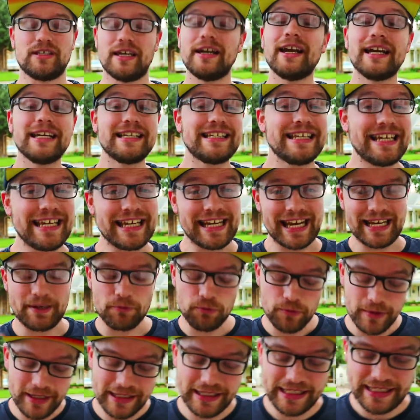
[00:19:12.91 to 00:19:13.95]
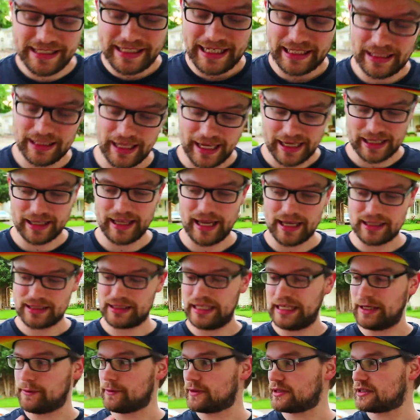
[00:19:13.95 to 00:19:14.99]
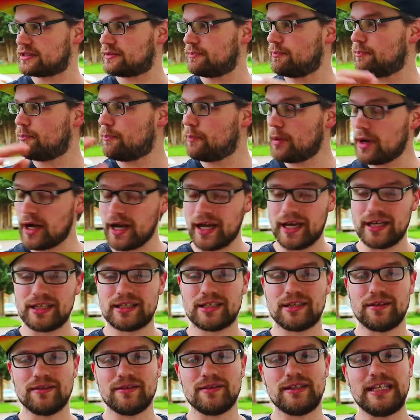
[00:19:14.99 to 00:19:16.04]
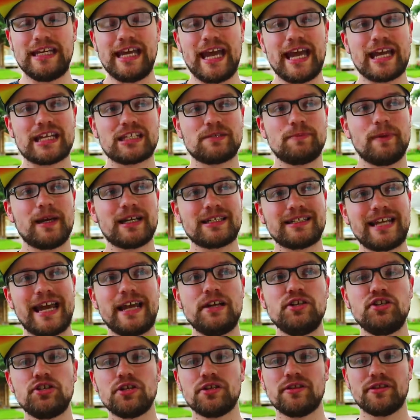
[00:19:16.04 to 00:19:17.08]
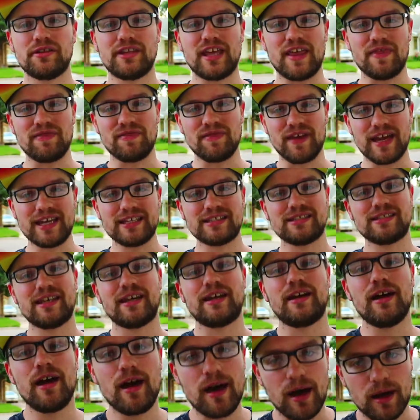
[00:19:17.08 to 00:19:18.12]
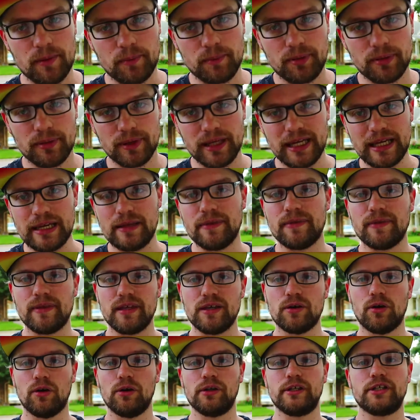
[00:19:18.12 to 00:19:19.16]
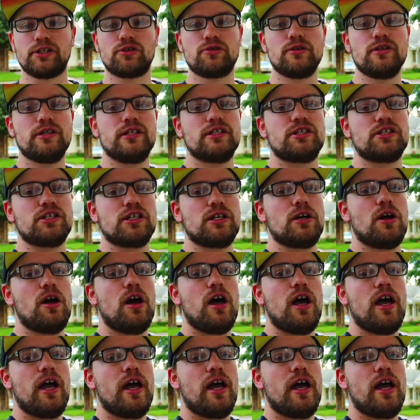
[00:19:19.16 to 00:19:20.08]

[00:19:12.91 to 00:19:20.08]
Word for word: and I did, I really did like that sequence, but the expectation that they set up in the Holy Trilogy